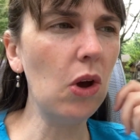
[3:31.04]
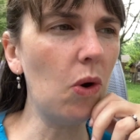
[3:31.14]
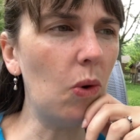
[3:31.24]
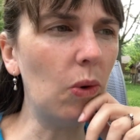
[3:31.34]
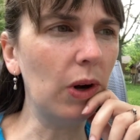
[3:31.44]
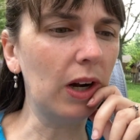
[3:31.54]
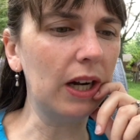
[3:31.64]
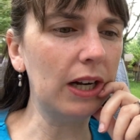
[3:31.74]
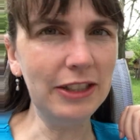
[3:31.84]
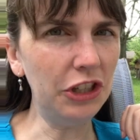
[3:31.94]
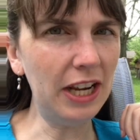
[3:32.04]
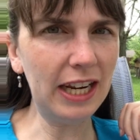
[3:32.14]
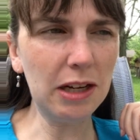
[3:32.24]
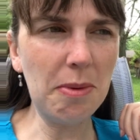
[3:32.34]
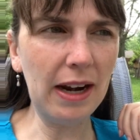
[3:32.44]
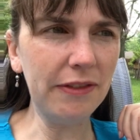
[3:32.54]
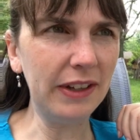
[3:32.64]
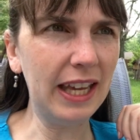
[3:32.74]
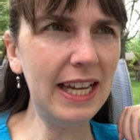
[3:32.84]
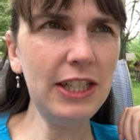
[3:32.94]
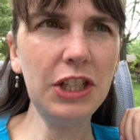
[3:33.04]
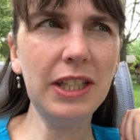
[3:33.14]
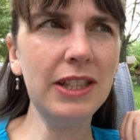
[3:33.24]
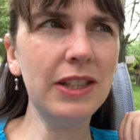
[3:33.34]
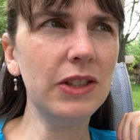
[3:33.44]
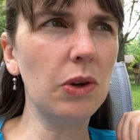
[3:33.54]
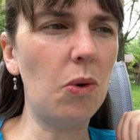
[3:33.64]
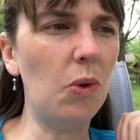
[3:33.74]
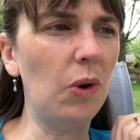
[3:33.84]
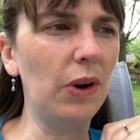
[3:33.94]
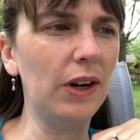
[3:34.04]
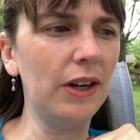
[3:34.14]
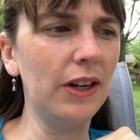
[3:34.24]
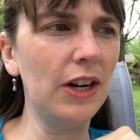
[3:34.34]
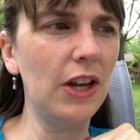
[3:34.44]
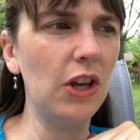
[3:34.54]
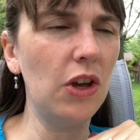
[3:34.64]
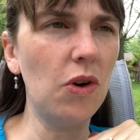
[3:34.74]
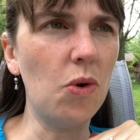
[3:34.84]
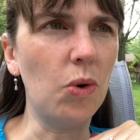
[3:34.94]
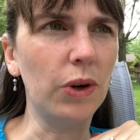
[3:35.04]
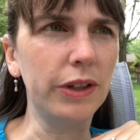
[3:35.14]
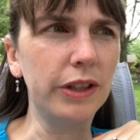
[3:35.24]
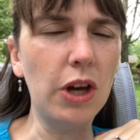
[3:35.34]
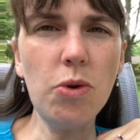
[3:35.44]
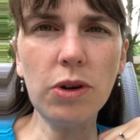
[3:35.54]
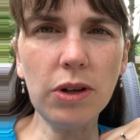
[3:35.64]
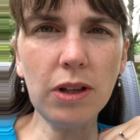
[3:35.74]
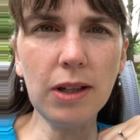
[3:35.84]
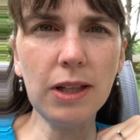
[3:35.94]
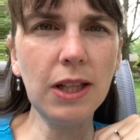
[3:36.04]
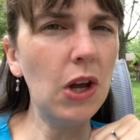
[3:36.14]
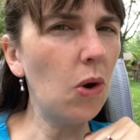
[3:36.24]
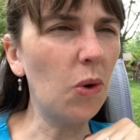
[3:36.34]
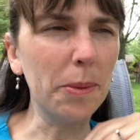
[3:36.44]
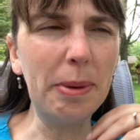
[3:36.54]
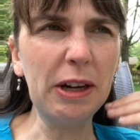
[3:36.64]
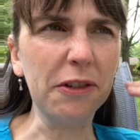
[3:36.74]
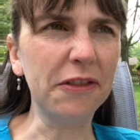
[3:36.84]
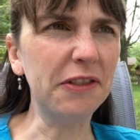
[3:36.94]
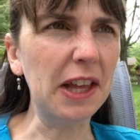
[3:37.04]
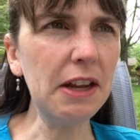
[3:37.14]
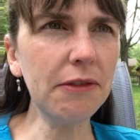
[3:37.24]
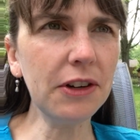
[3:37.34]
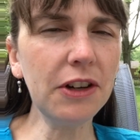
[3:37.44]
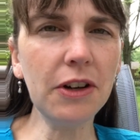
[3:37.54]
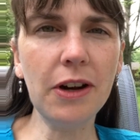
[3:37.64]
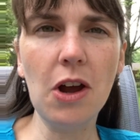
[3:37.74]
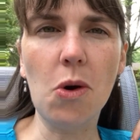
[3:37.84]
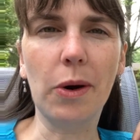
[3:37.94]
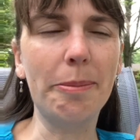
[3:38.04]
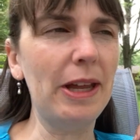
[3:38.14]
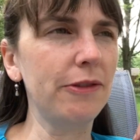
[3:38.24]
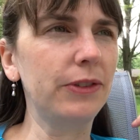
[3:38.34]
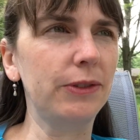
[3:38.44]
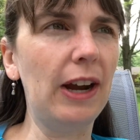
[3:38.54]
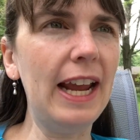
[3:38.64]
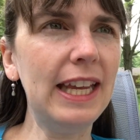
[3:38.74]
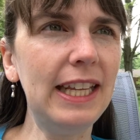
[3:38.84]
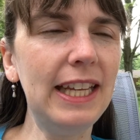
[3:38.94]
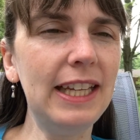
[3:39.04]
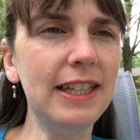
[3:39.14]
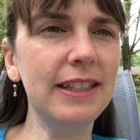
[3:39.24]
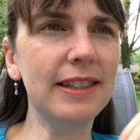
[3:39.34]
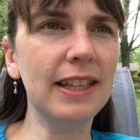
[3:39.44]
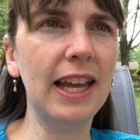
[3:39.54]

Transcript: or genetic modifications or local or better flavor or better varieties.